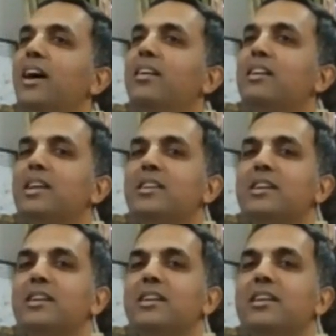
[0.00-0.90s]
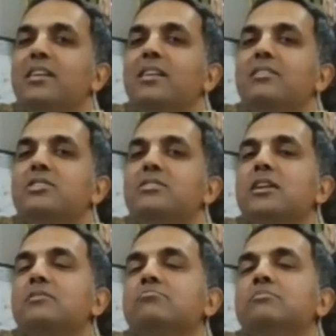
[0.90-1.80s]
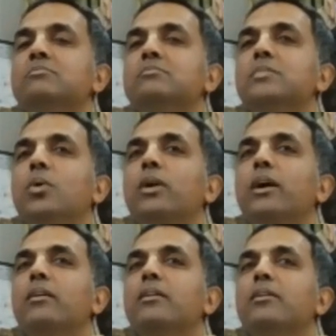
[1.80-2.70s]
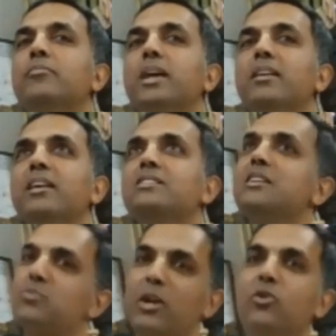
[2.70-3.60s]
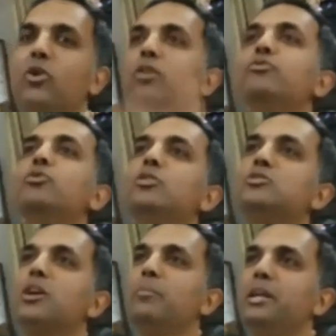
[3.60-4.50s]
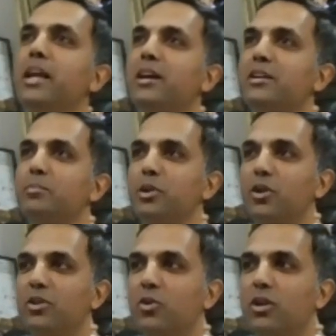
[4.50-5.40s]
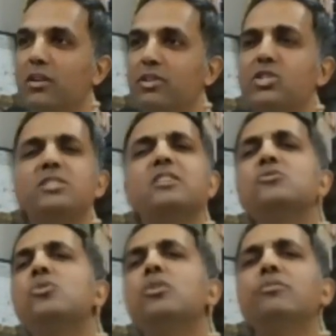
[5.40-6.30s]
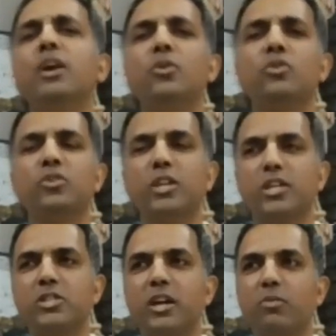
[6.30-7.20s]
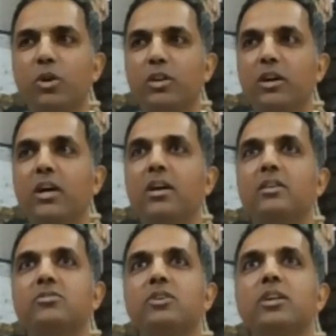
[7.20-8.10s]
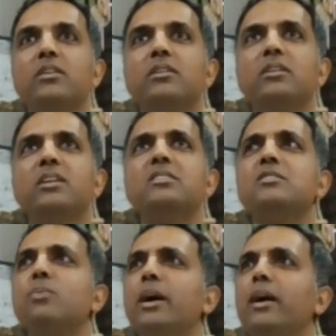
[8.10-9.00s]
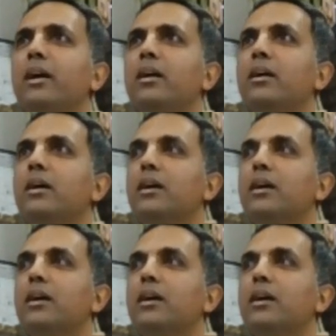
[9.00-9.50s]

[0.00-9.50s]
And Radharani, uh, she says, mm, okay. Then he says, why don't all of you also come and take a dip in all the holy rivers? She says, no, no, no, we are not going to touch that water. So he, he says, why?